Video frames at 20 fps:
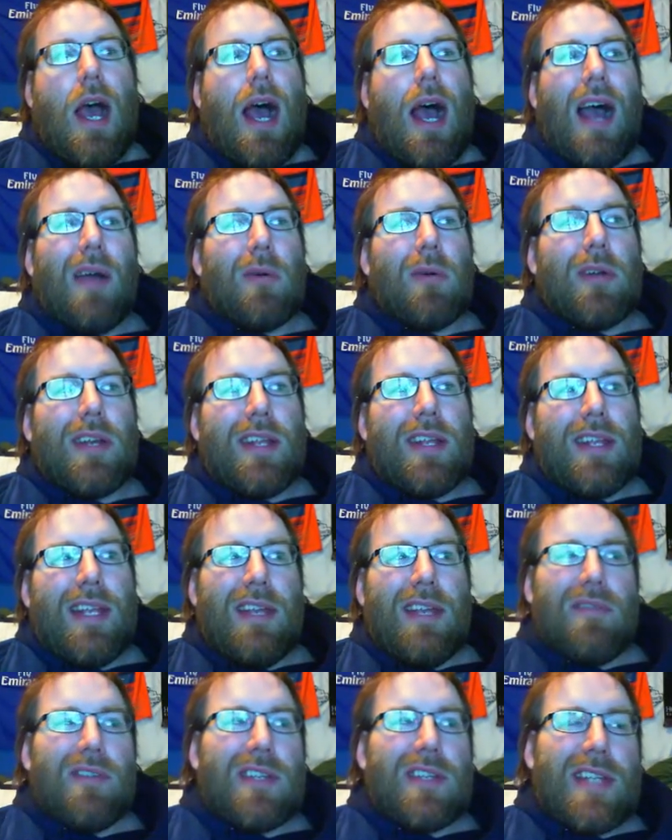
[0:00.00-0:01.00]
I would
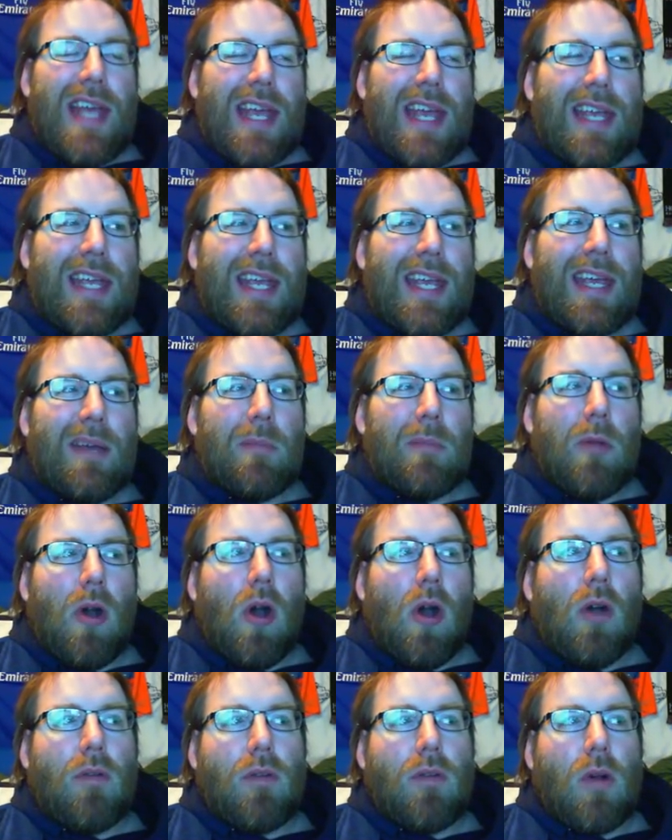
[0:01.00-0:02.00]
even take him
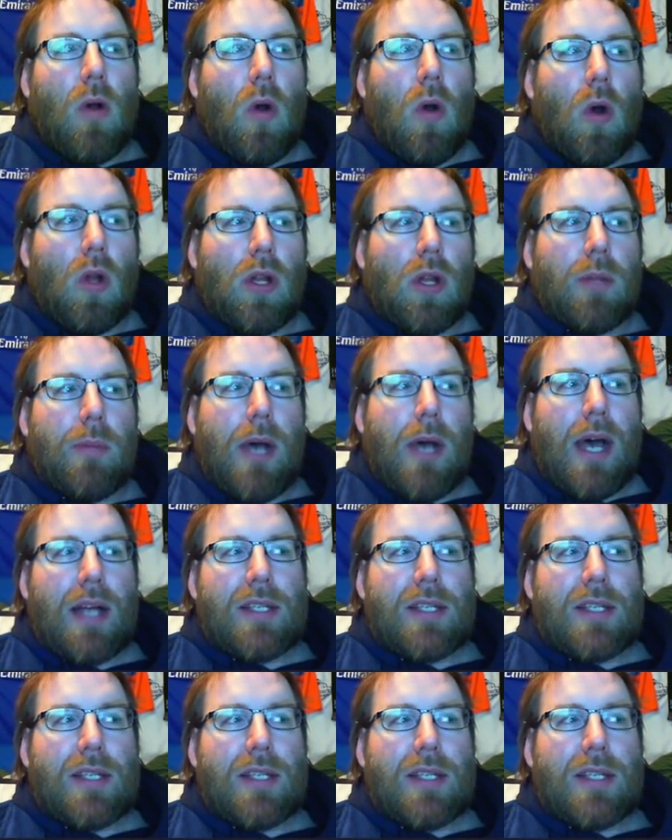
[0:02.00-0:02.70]
over Holobach.